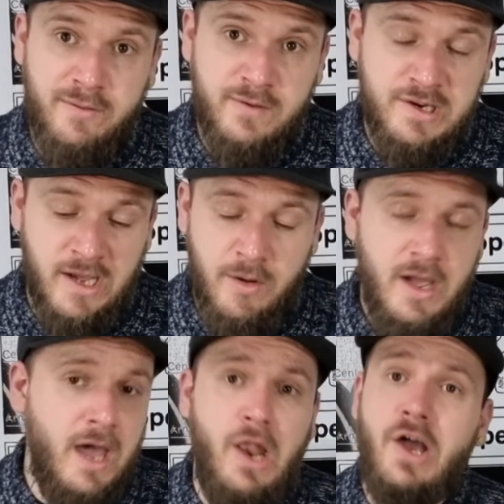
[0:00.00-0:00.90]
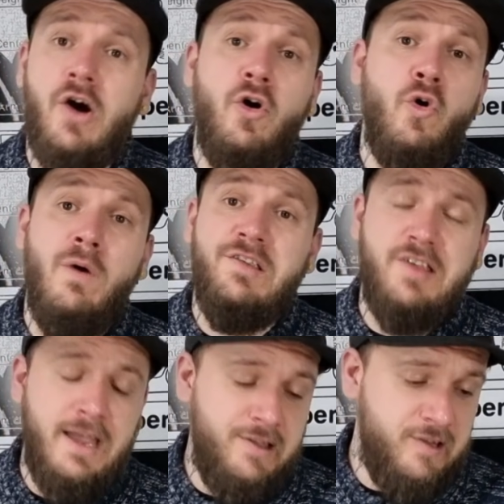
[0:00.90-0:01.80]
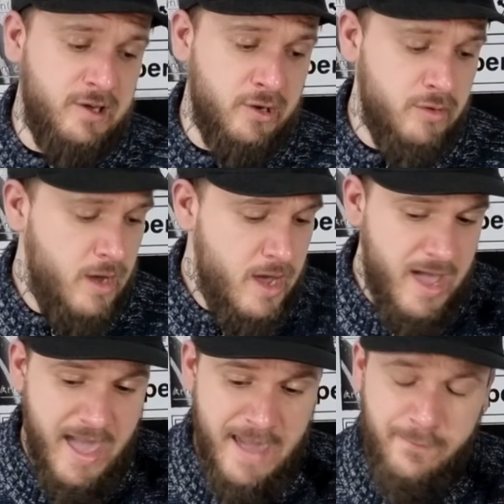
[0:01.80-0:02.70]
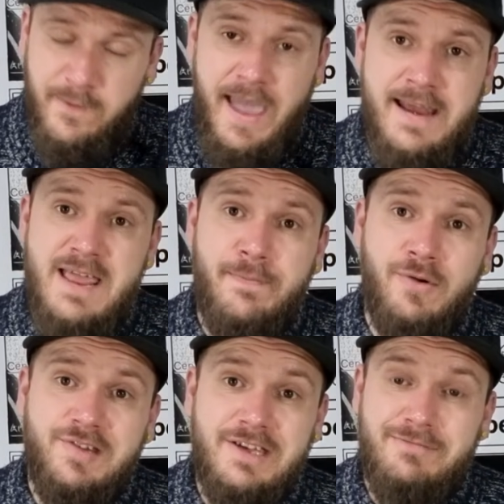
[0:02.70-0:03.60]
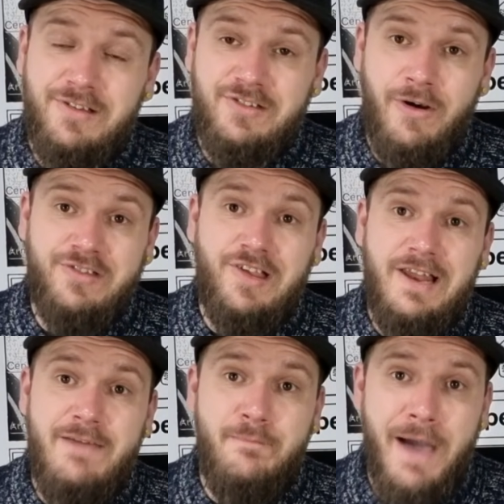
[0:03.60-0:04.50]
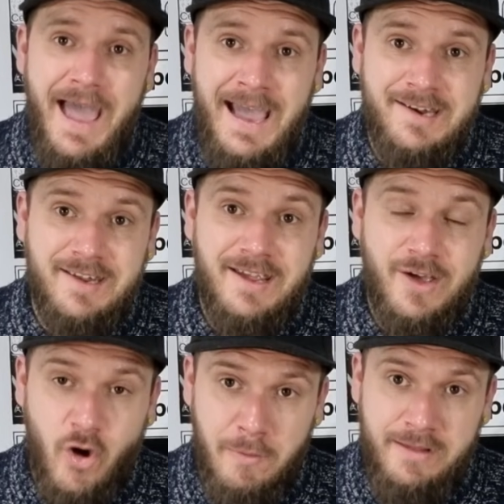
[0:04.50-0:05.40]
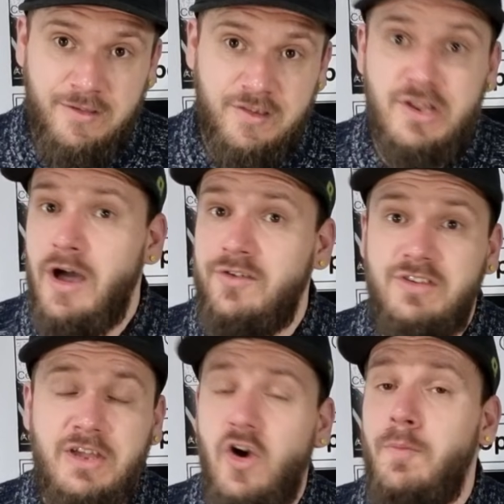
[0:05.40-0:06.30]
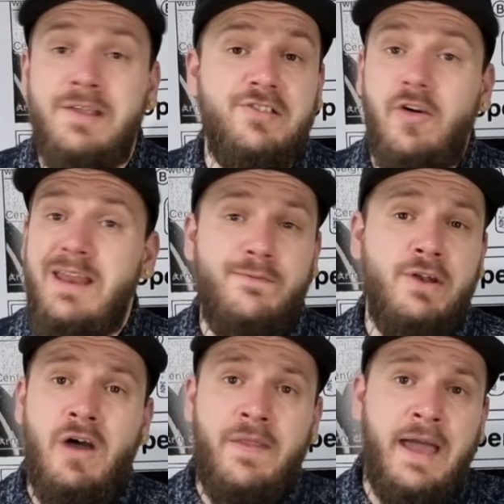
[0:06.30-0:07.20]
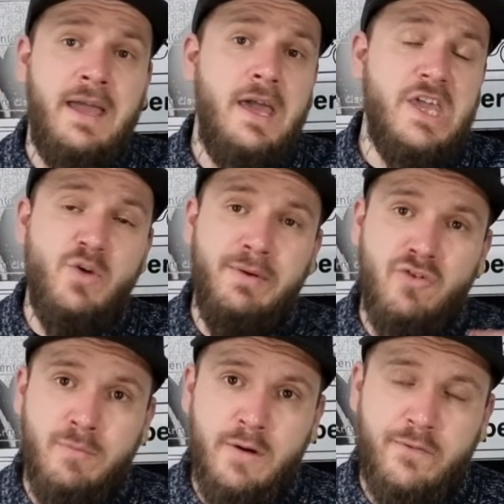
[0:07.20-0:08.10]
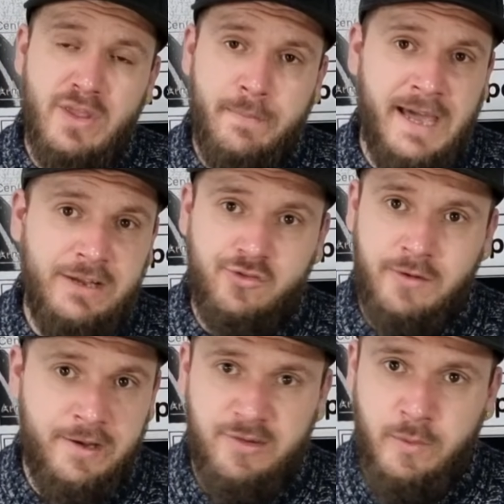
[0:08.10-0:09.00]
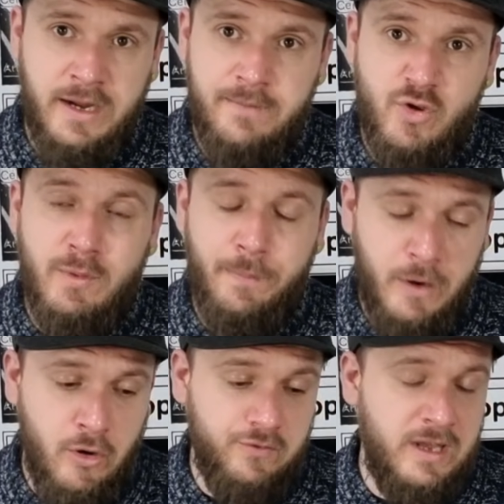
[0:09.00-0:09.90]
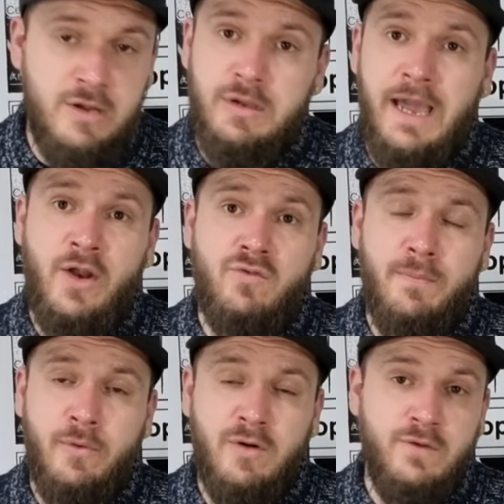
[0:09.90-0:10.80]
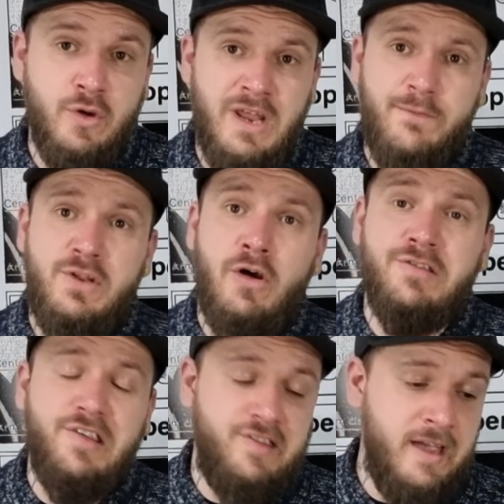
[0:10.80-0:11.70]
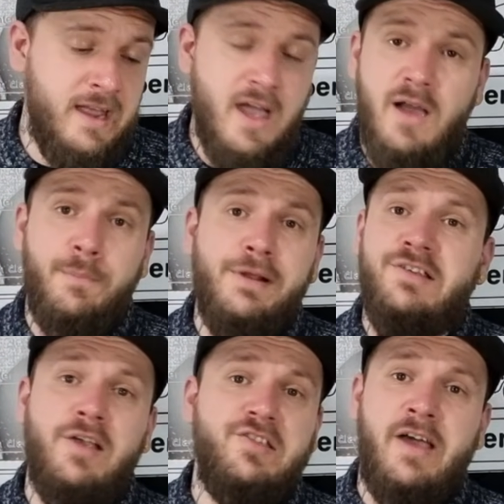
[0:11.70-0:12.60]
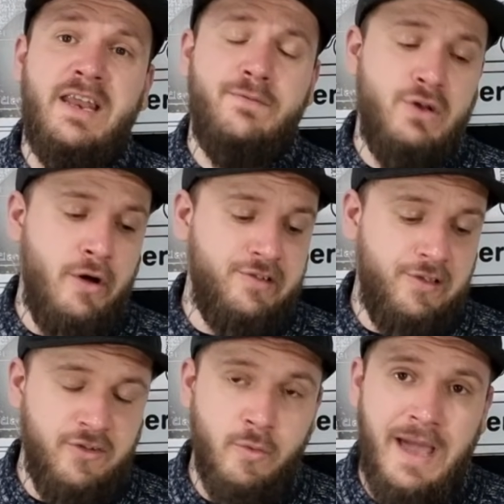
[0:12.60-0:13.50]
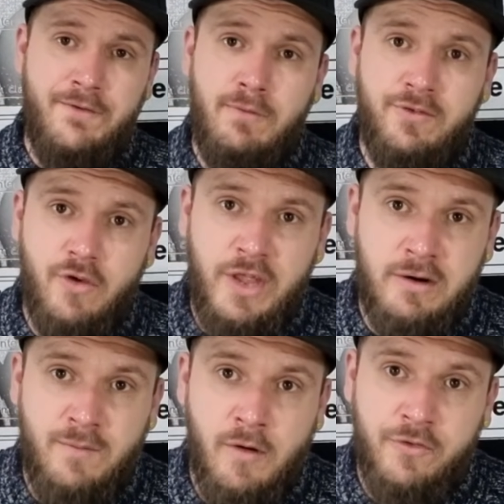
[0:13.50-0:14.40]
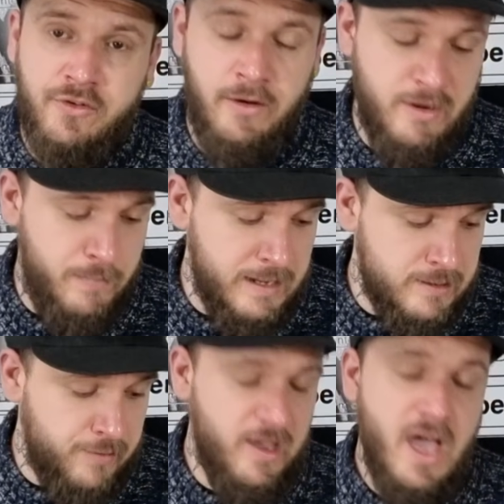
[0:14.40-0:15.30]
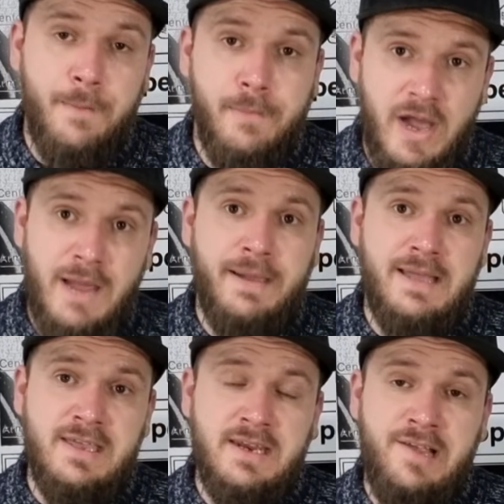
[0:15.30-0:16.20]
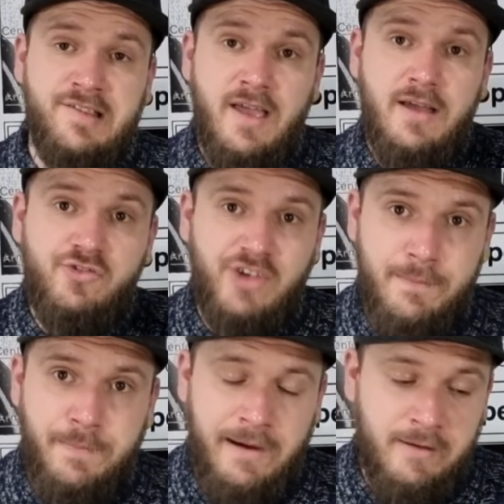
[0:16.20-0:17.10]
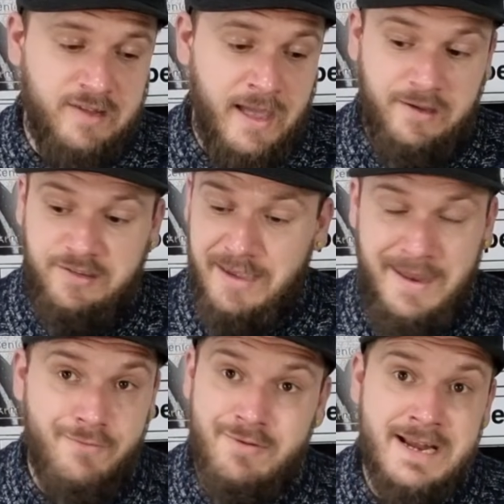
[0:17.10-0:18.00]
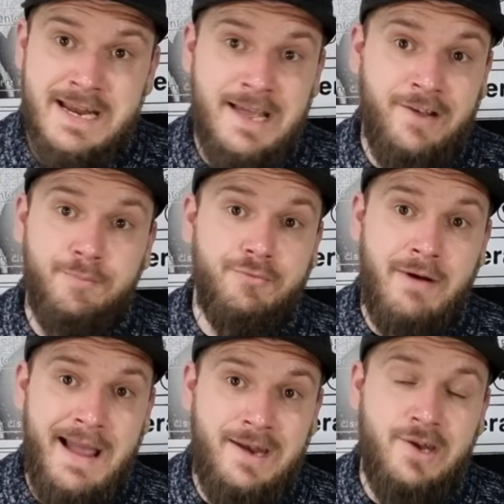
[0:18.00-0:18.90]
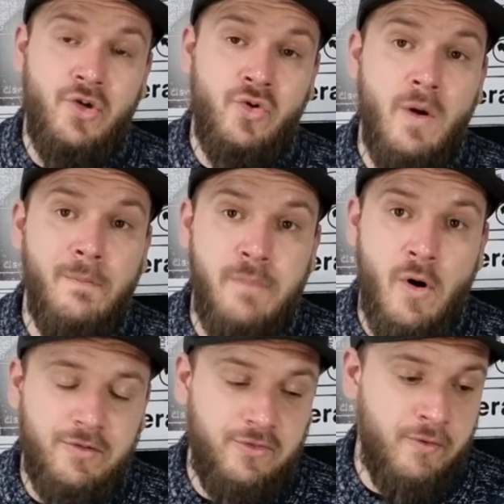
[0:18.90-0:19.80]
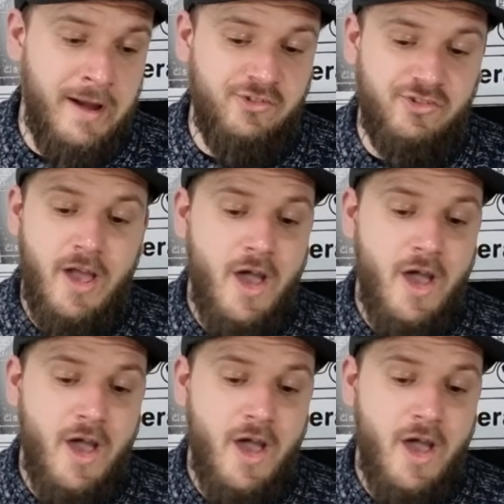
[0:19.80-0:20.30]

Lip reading: video. And like I always say to you, if anybody decides to leave bad comments, nasty comments, anything like that, you'll be removed from the page straight away. You'll be blocked and you cannot report. If you've got nothing nice to say, please don't say anything nice at all. Everyone's got their own right to their own opinions. My opinion is cheap pair of decks, and it really is brand new, box fresh.